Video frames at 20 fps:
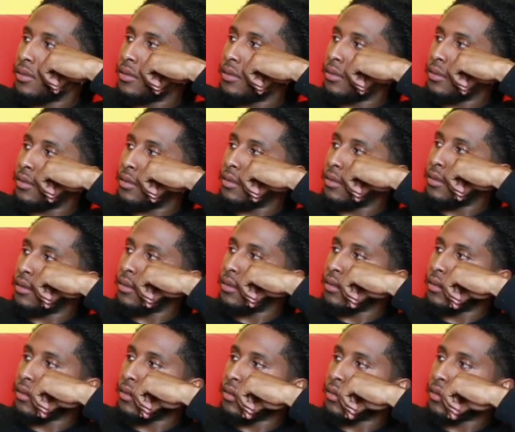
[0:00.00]

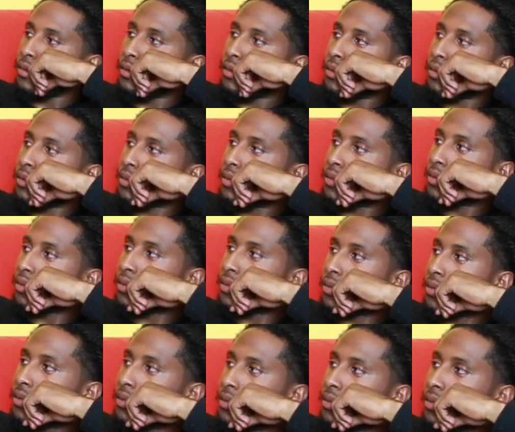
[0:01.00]

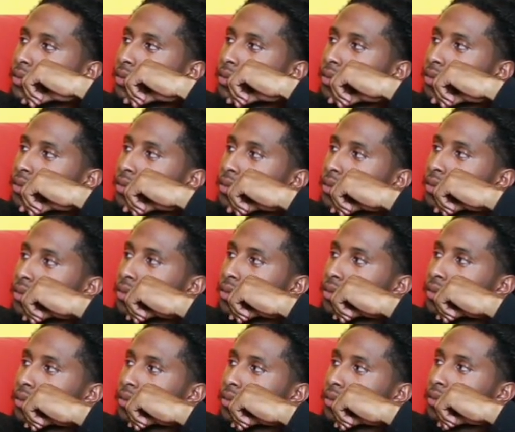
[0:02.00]

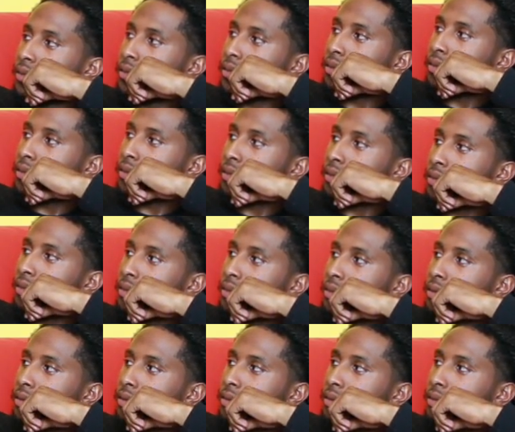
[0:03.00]

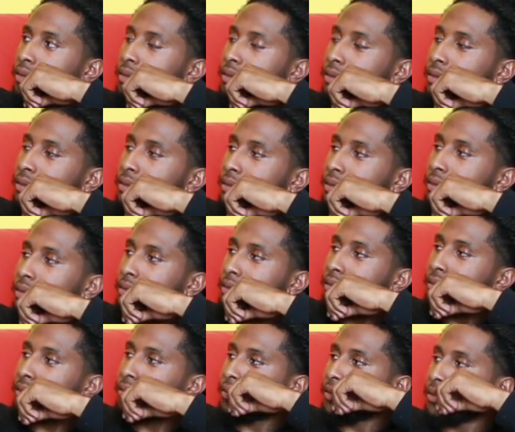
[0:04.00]

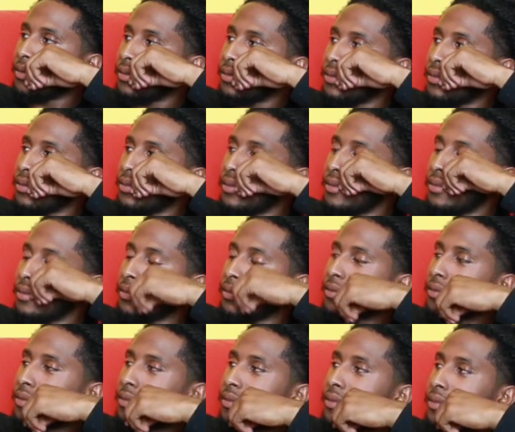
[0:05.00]

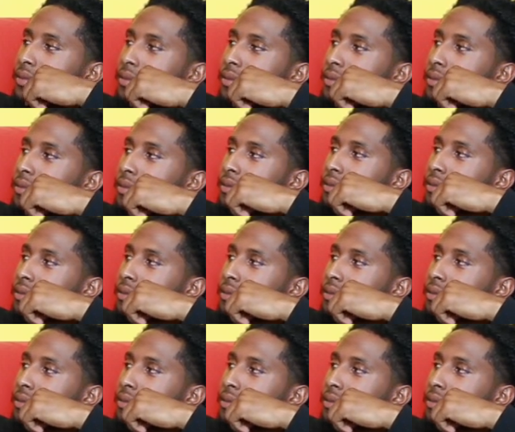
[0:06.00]
This person isn't speaking.